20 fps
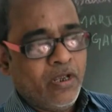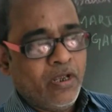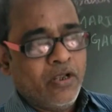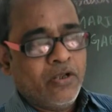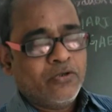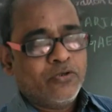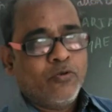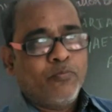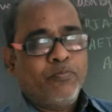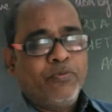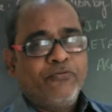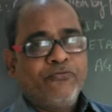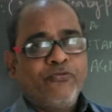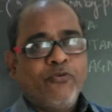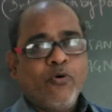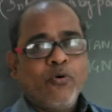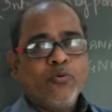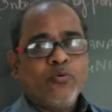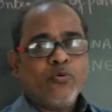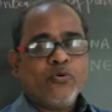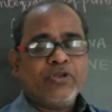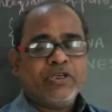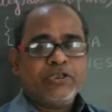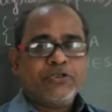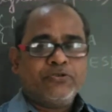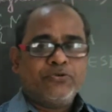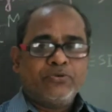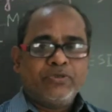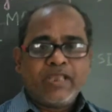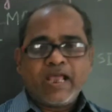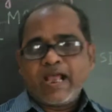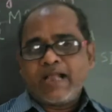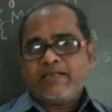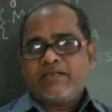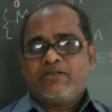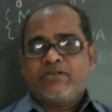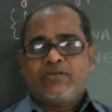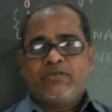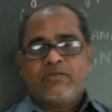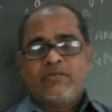So before going to that,
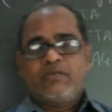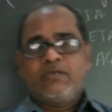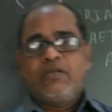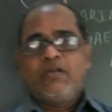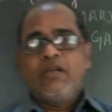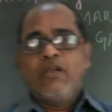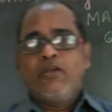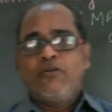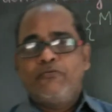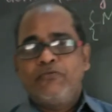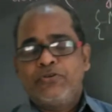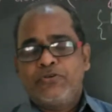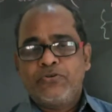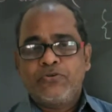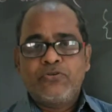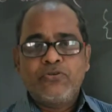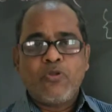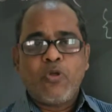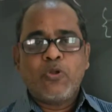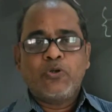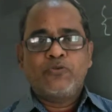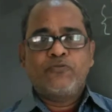we should not